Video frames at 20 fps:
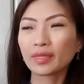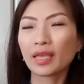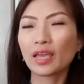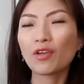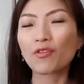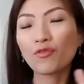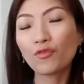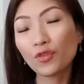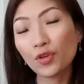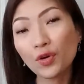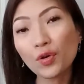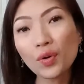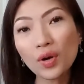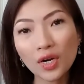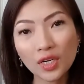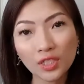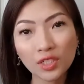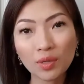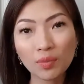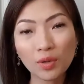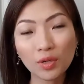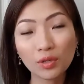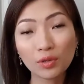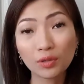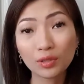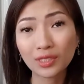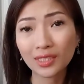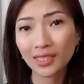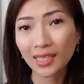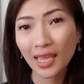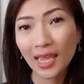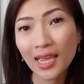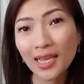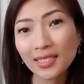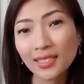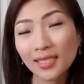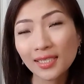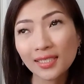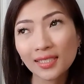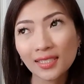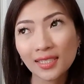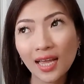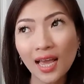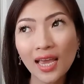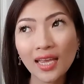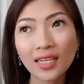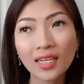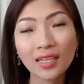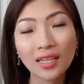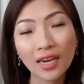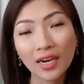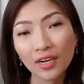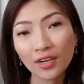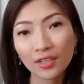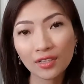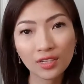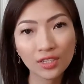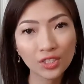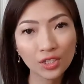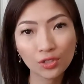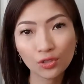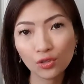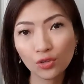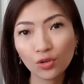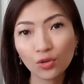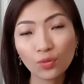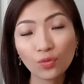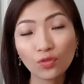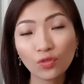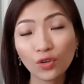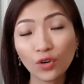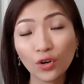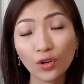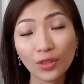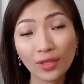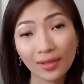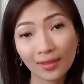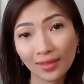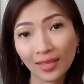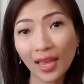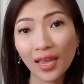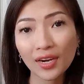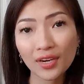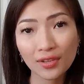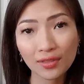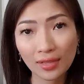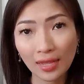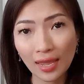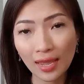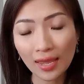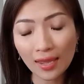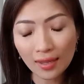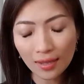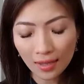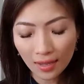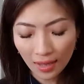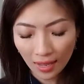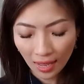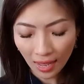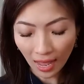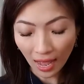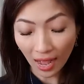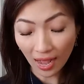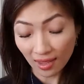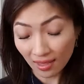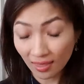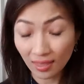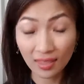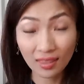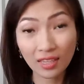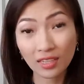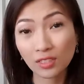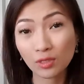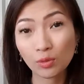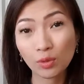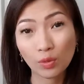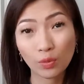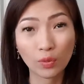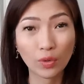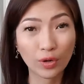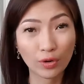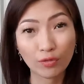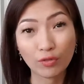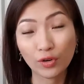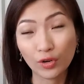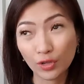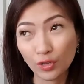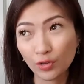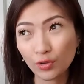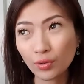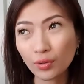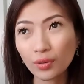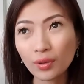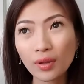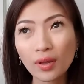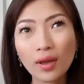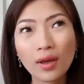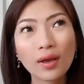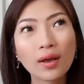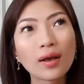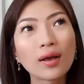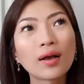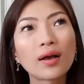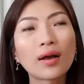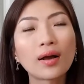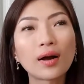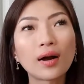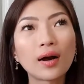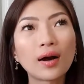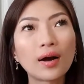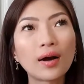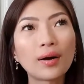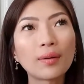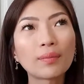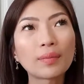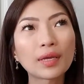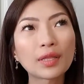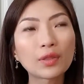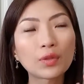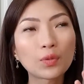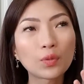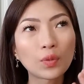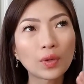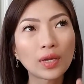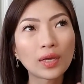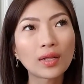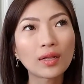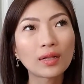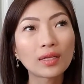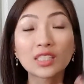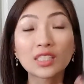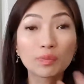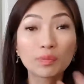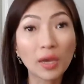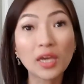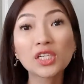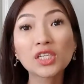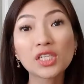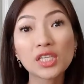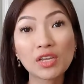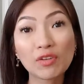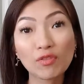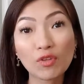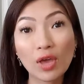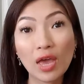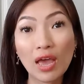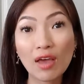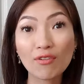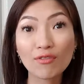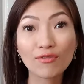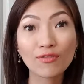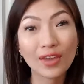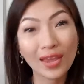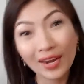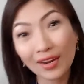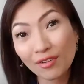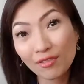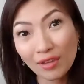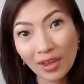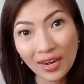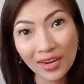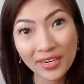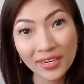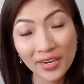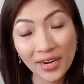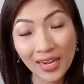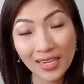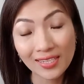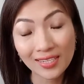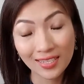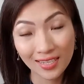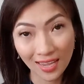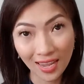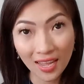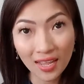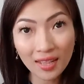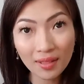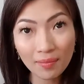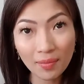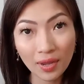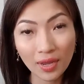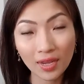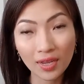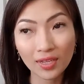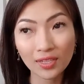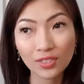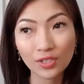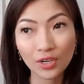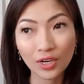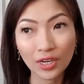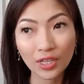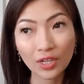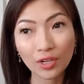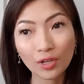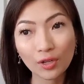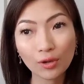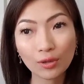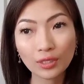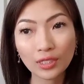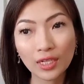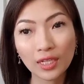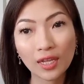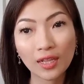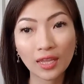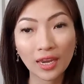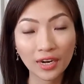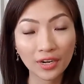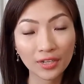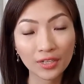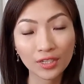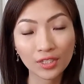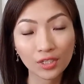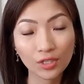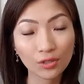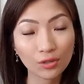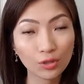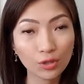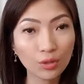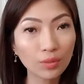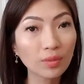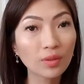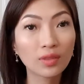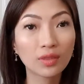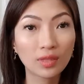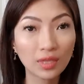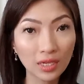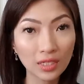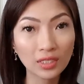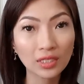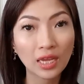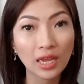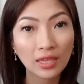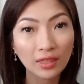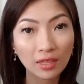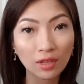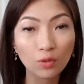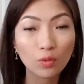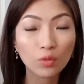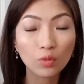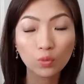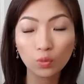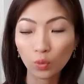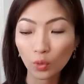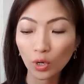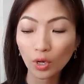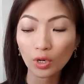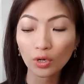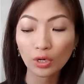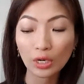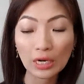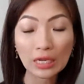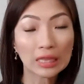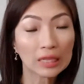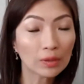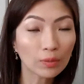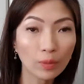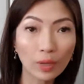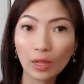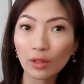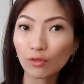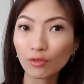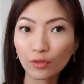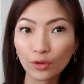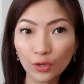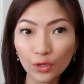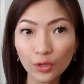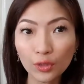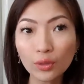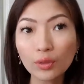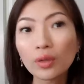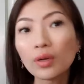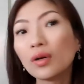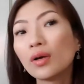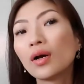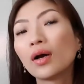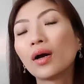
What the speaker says: If you are someone who stays inside an air-conditioned room for the entire day, I think this will work for you. It will, especially if you have very, very dry skin because you're enclosed in an air-conditioned room, this I think would work really well for you.